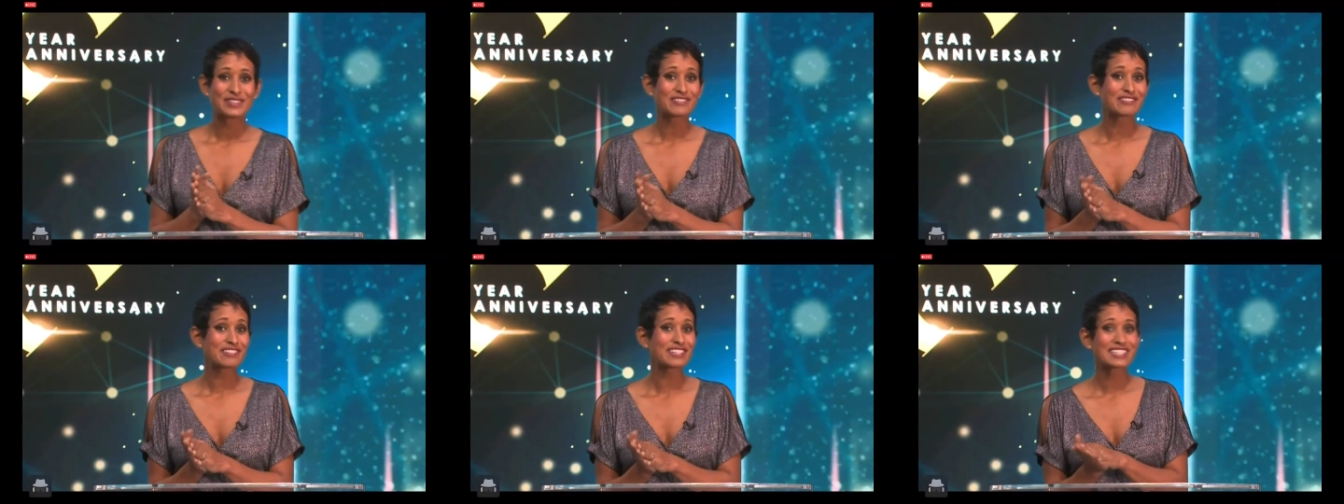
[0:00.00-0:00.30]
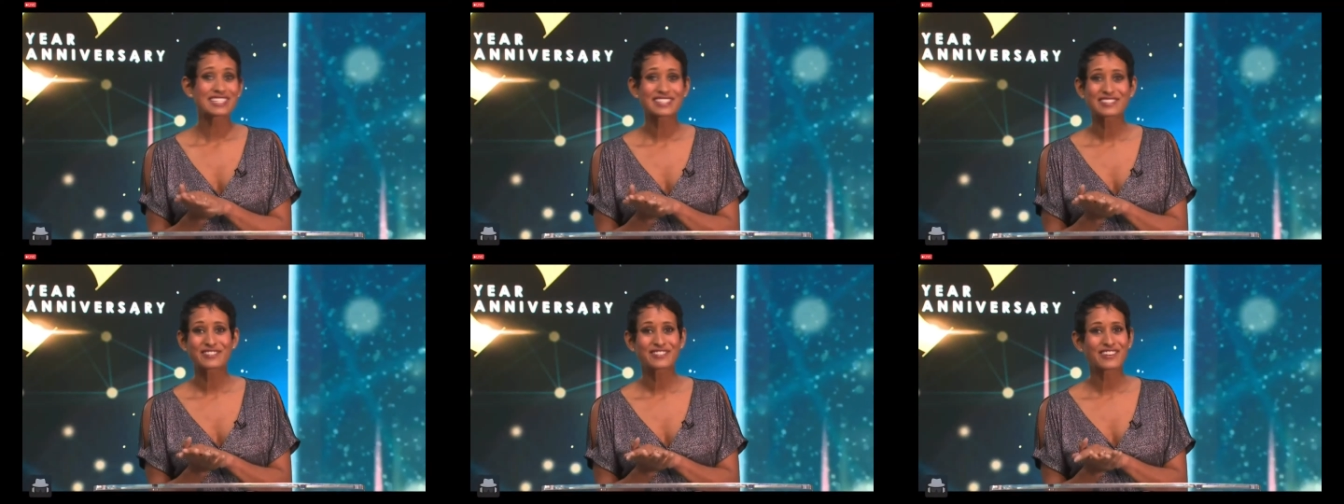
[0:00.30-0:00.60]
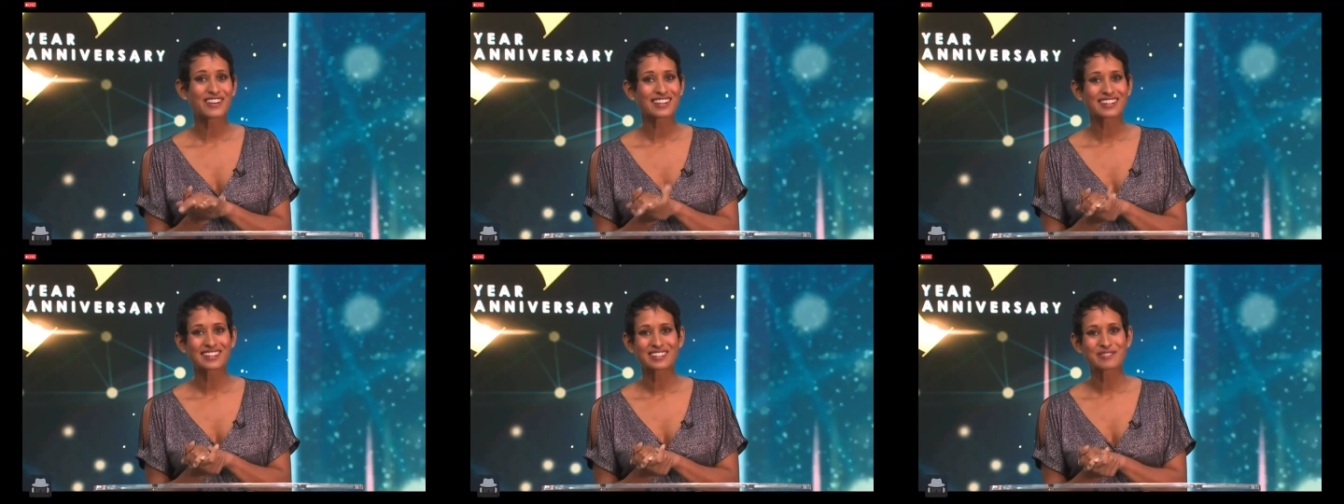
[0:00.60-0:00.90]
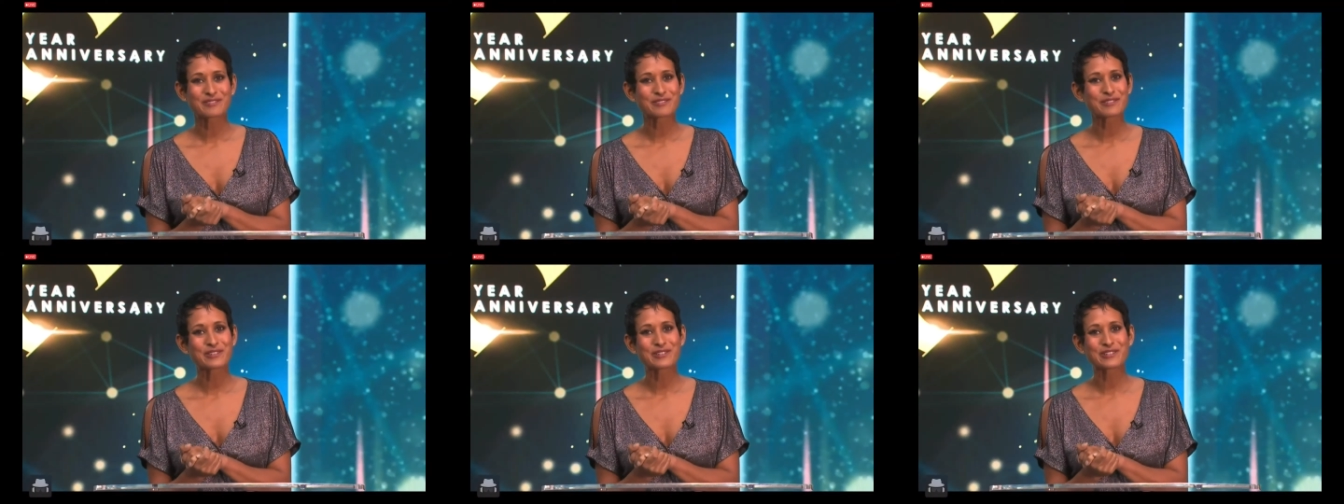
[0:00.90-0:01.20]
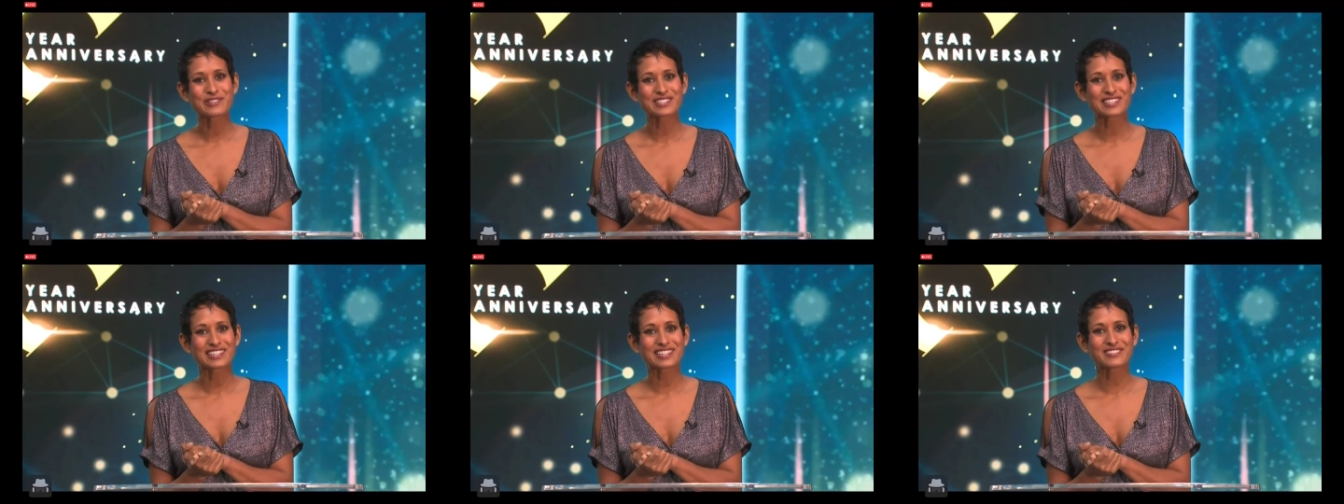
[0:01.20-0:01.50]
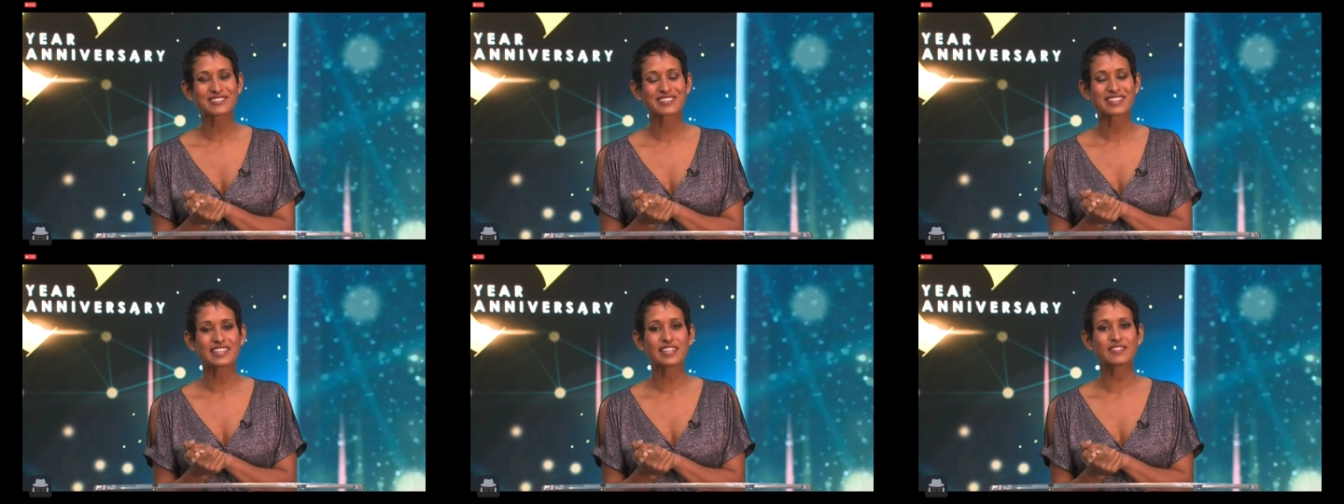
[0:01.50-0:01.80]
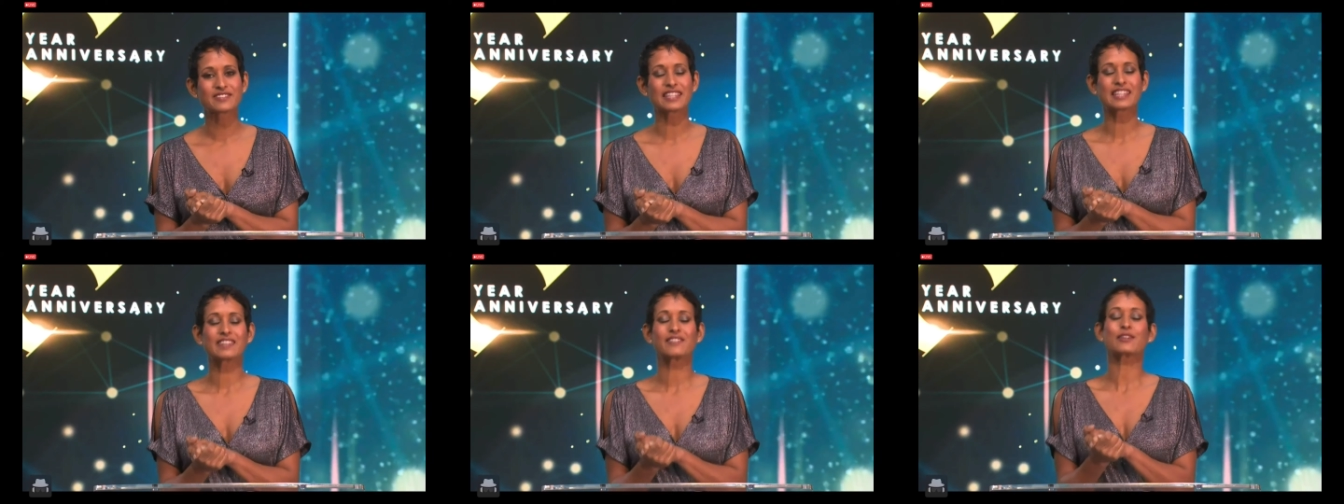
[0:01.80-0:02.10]
We've reached the final award of the
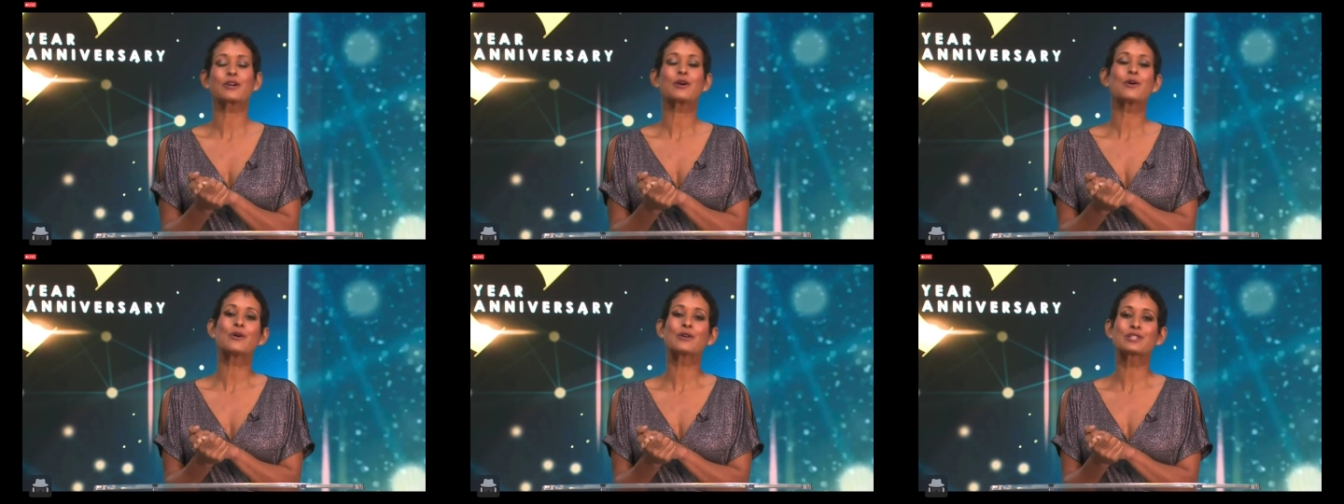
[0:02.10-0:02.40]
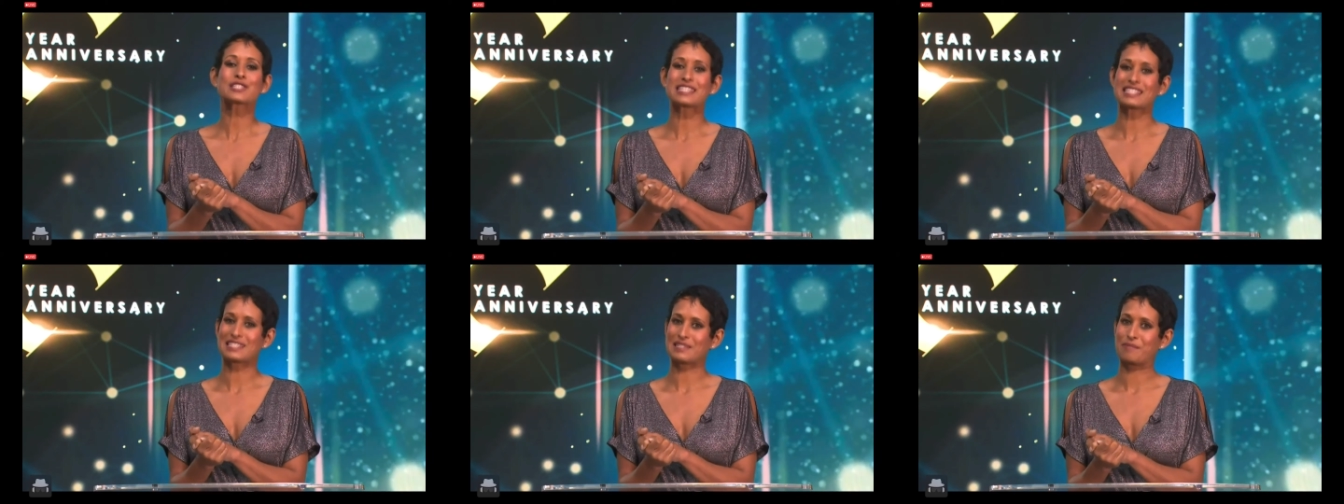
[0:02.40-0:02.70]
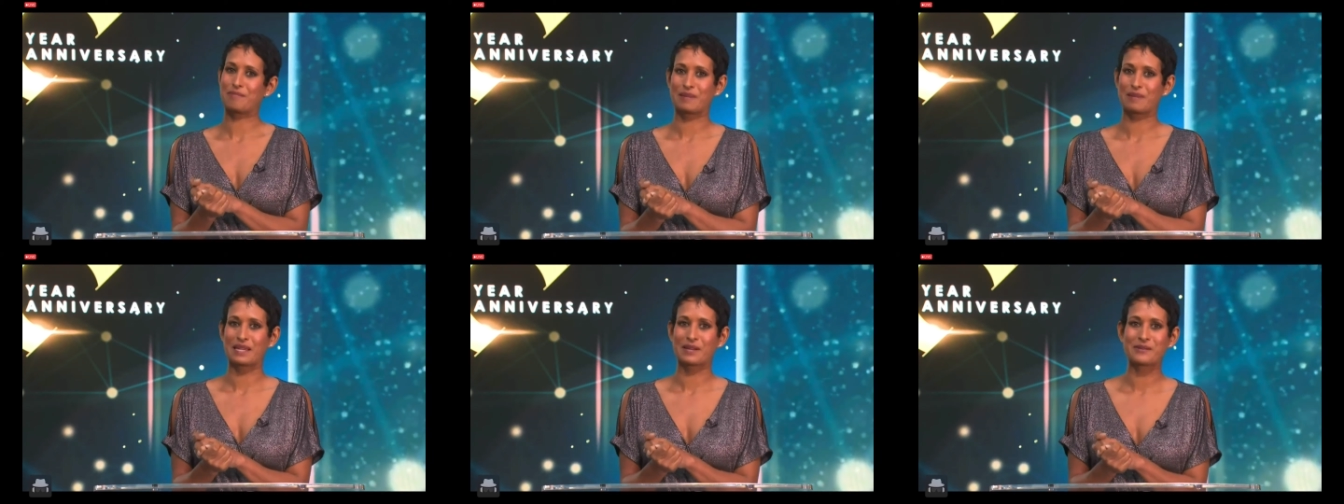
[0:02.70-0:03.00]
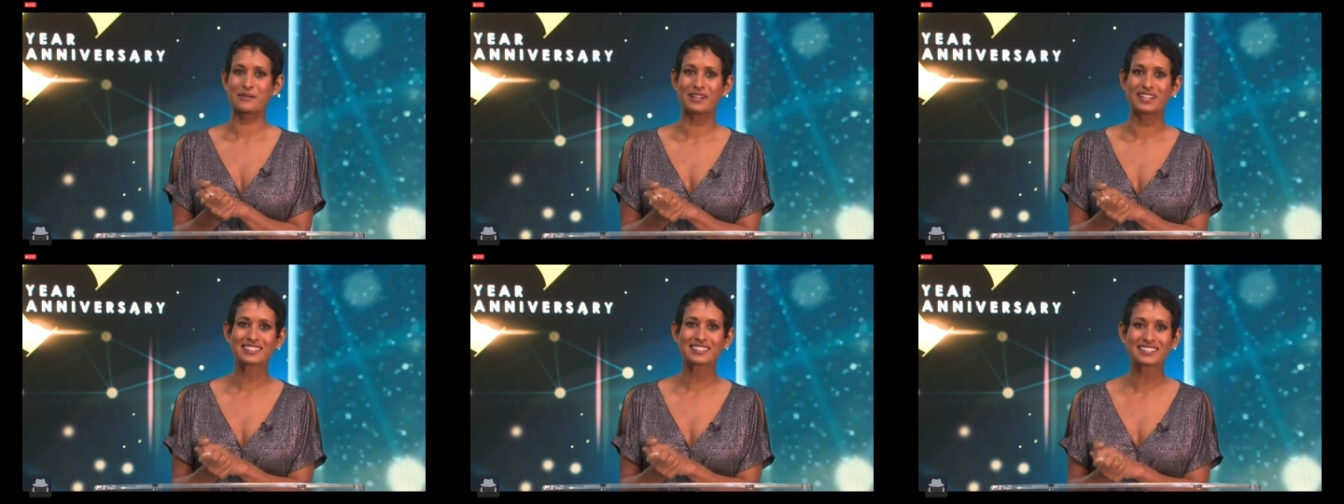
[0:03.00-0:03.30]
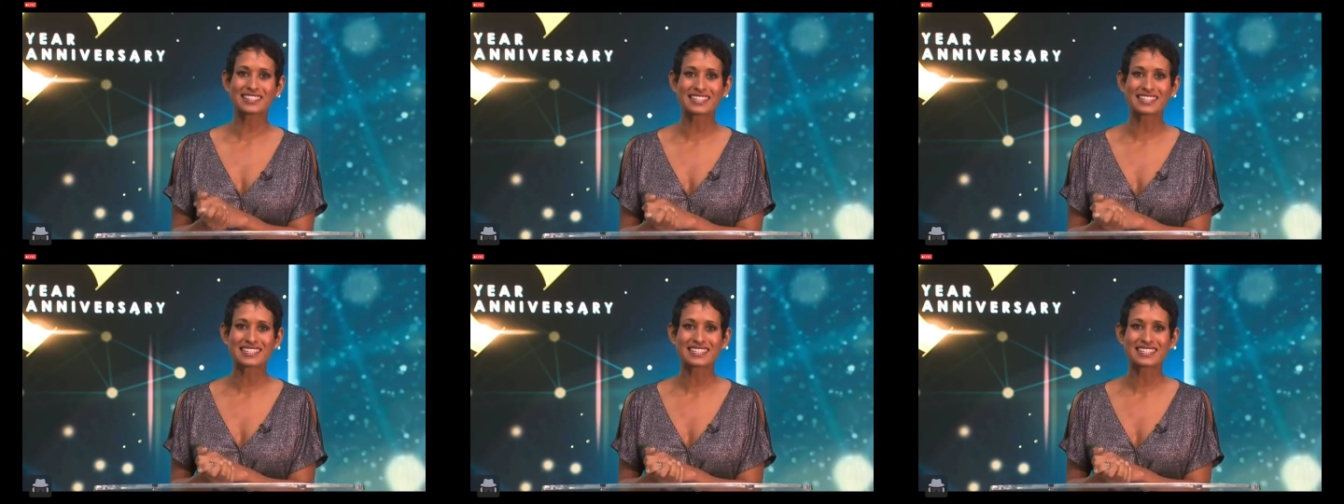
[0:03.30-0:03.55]
evening, and of course it's a big one.